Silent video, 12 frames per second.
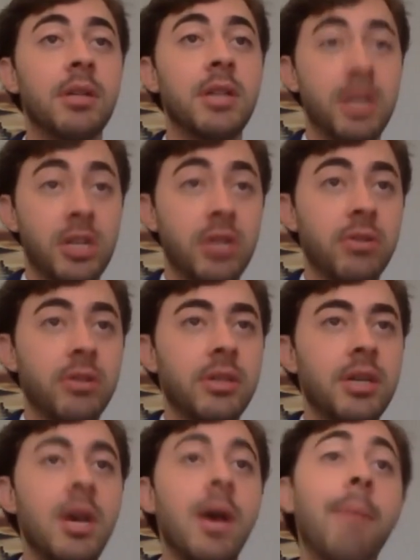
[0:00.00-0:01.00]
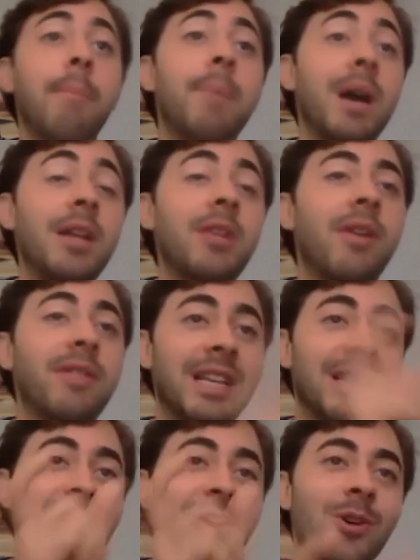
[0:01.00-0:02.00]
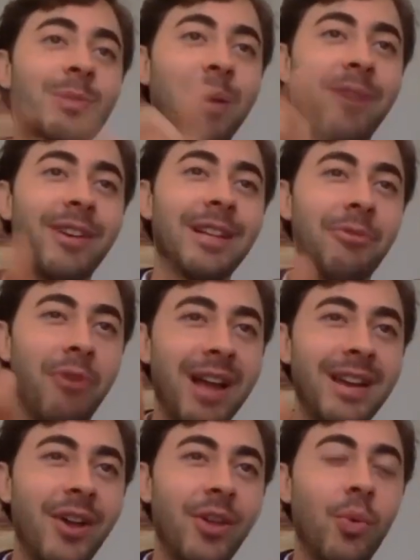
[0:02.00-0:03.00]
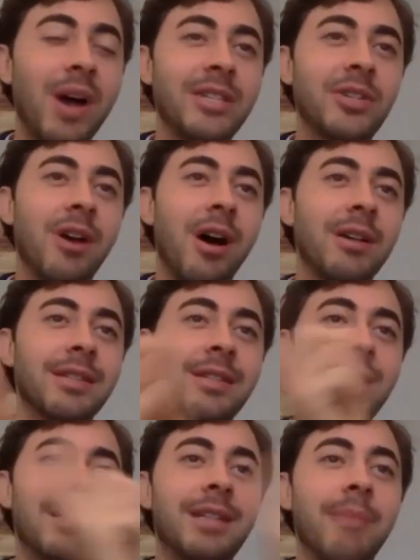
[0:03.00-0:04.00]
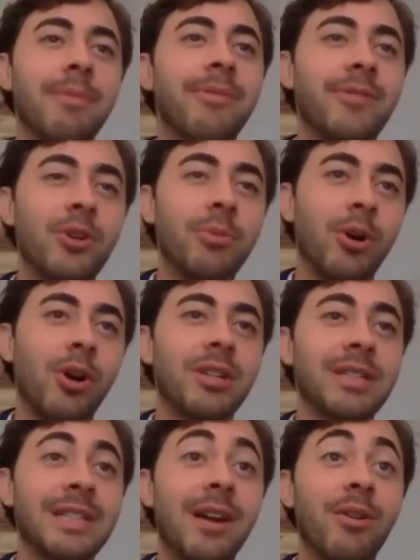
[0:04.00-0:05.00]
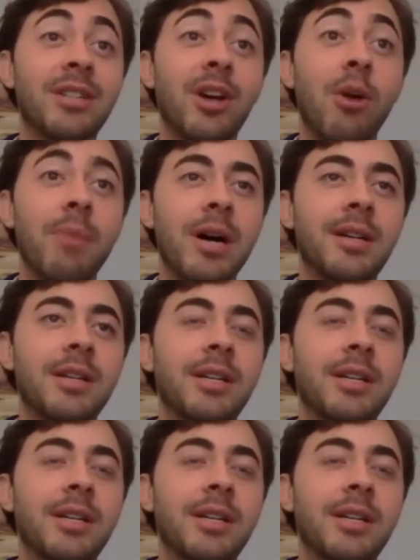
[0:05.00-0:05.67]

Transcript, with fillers: tissues. But you have to get the dose perfectly right. Otherwise, you cause a type of tumor called a teratoma.